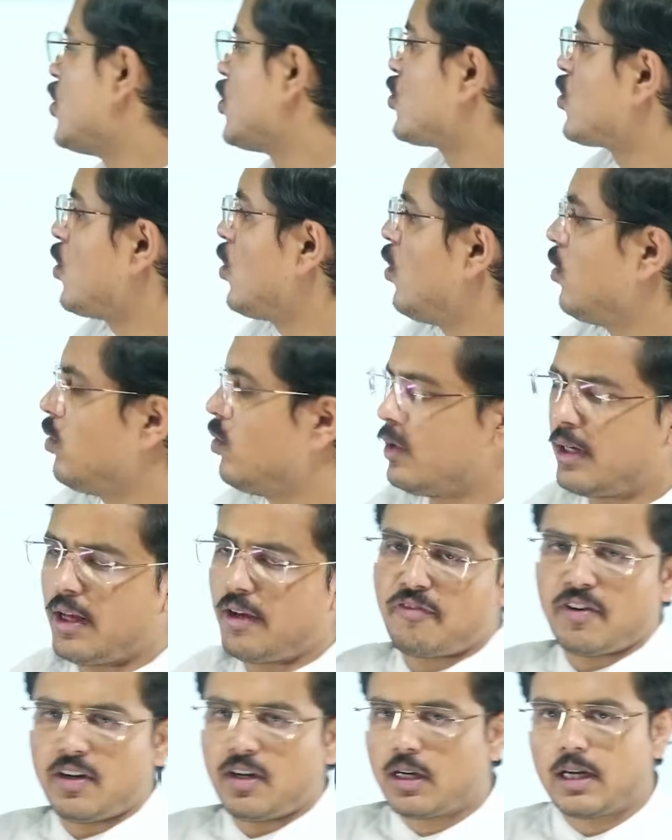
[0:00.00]
So
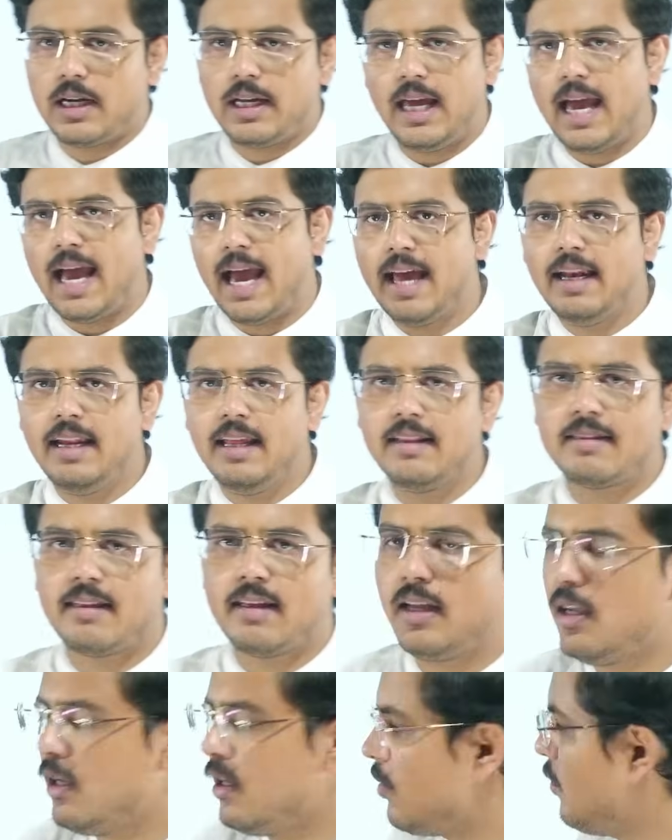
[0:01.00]
definitely
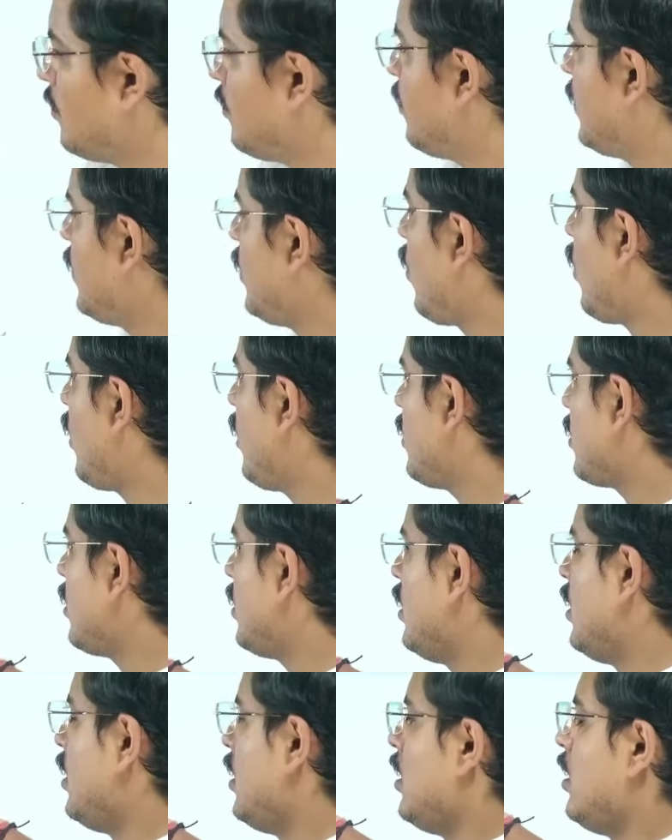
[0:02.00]
anything beyond
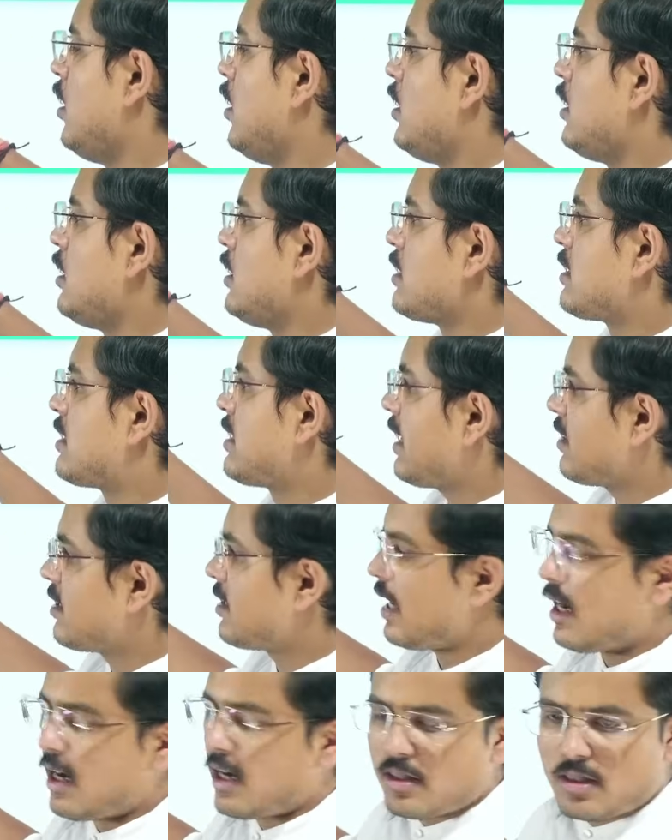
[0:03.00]
6
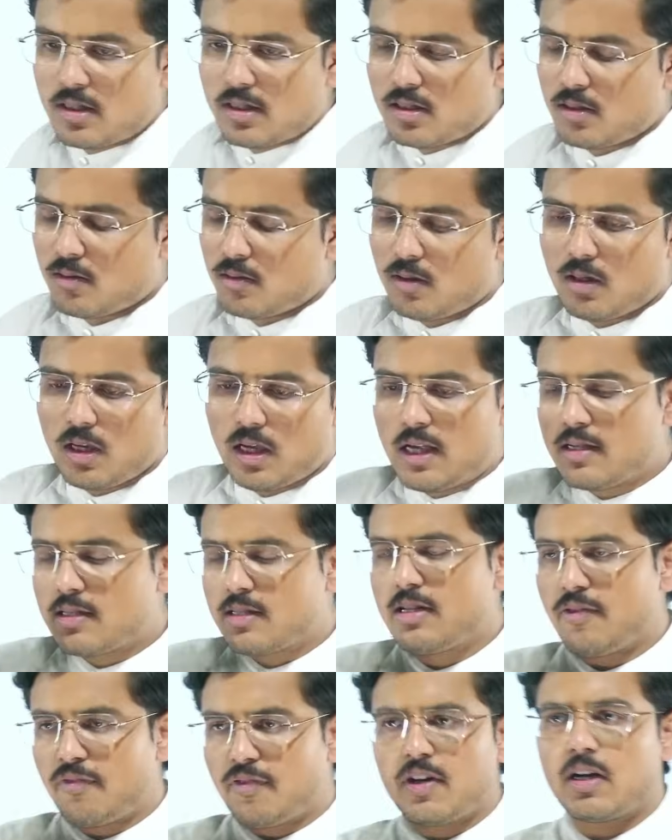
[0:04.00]
hours is
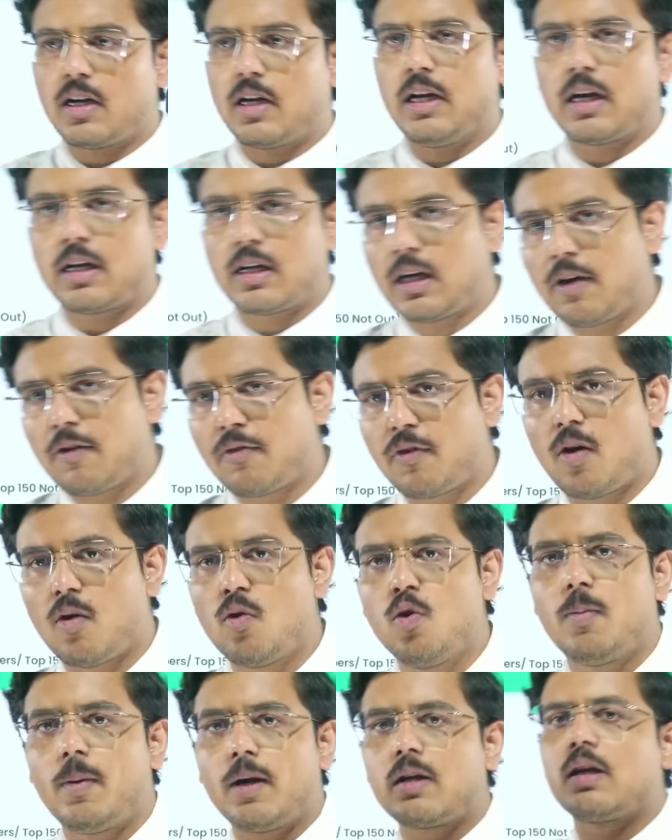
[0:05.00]
definitely a tough
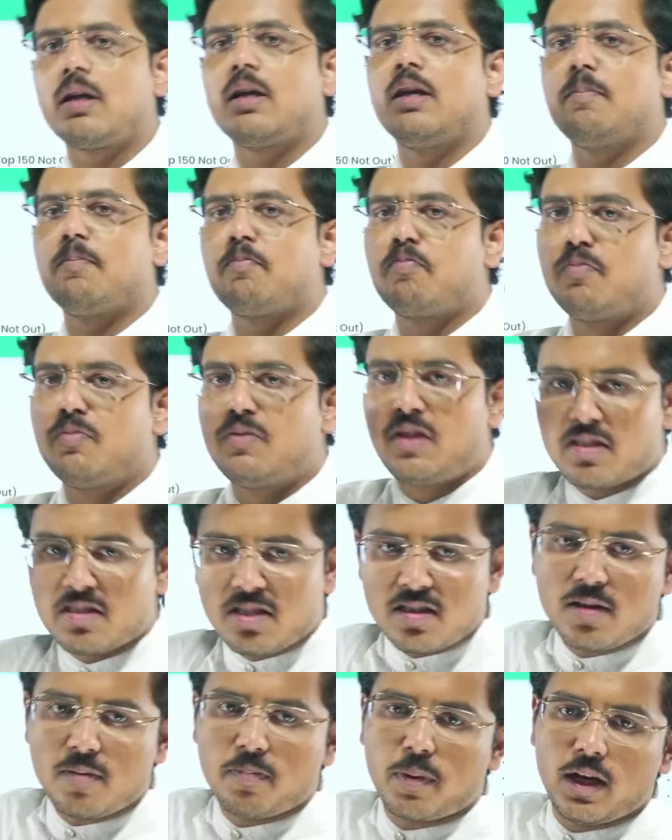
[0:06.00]
round, but this
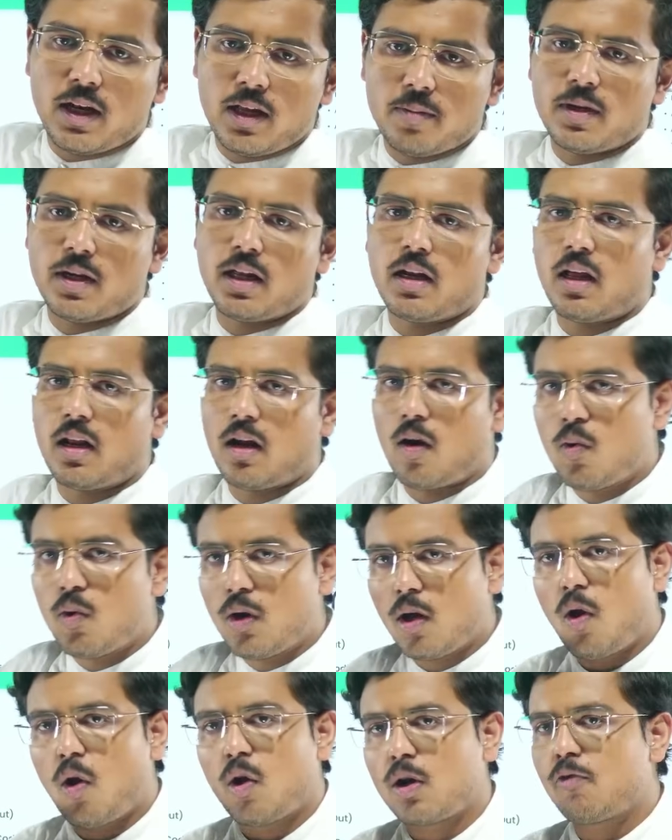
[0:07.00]
is a preliminary round.
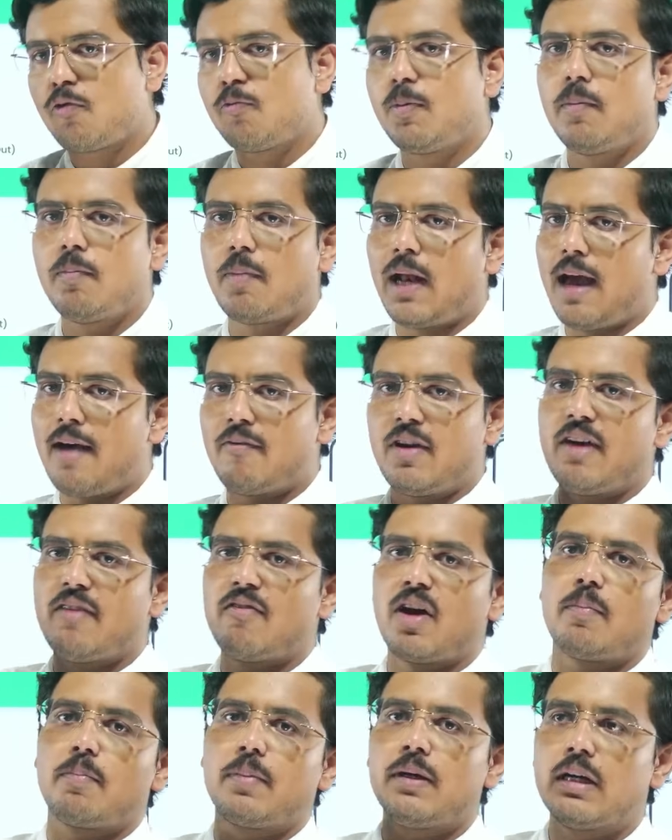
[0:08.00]
A lot of people have never
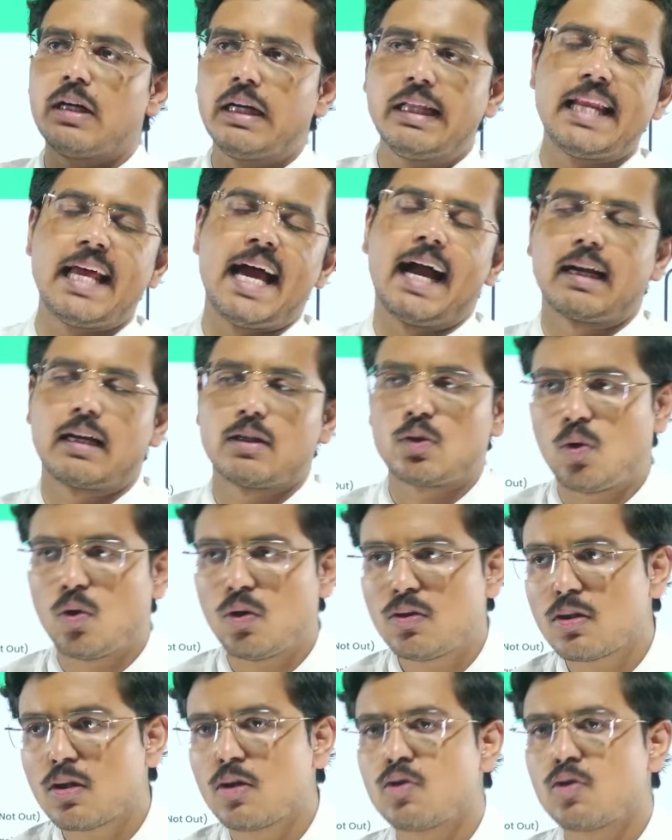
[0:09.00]
appeared in hackathons.